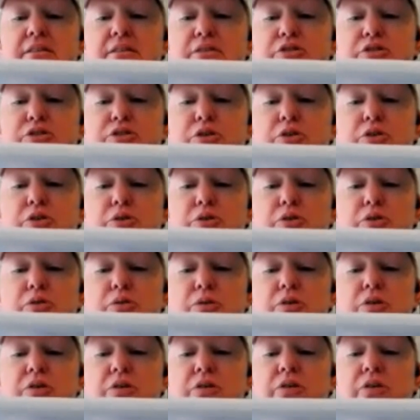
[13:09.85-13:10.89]
So
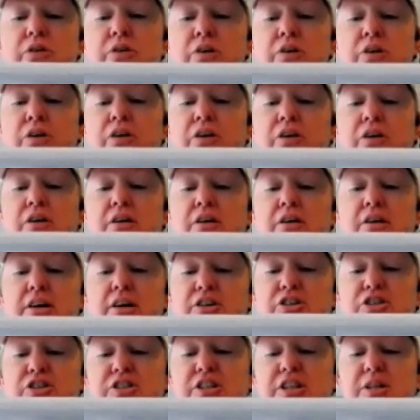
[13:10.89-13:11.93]
I
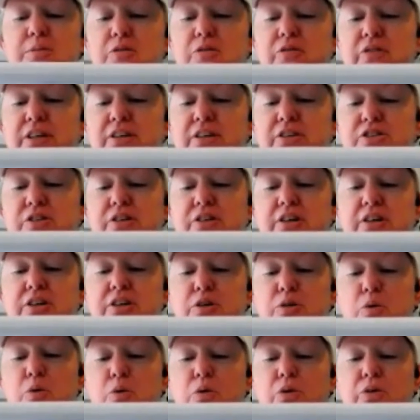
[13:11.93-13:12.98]
just need to move it down so I can get
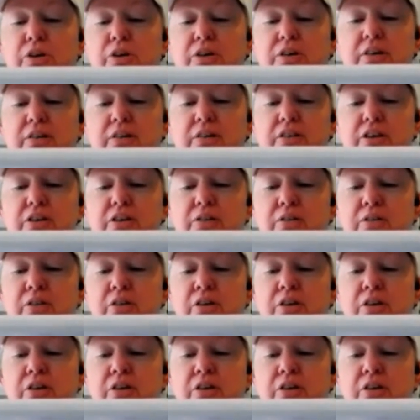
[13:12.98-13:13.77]
the coral done down there.